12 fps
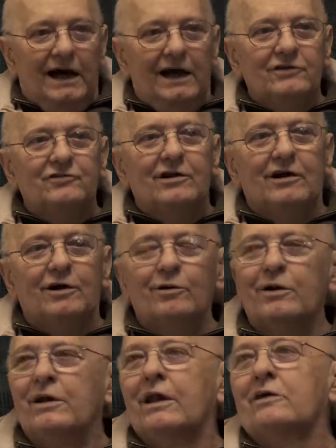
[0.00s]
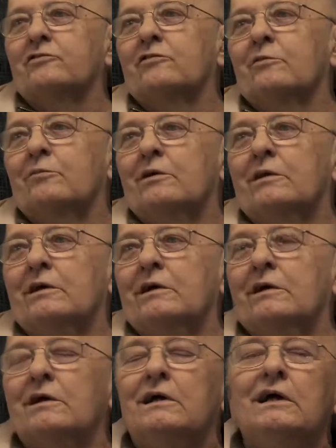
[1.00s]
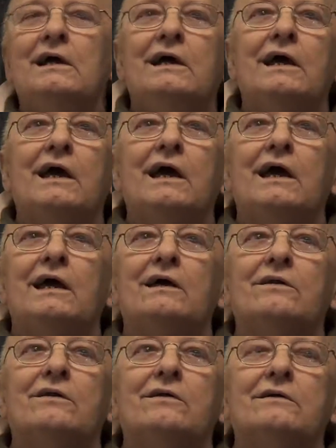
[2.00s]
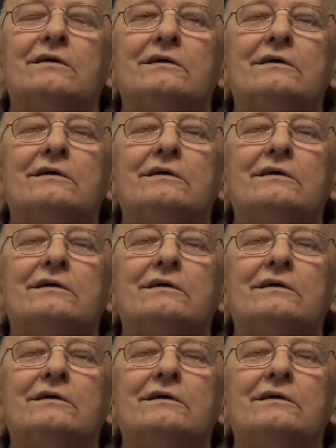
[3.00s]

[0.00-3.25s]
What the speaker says: Eisenhower and Nixon were there, and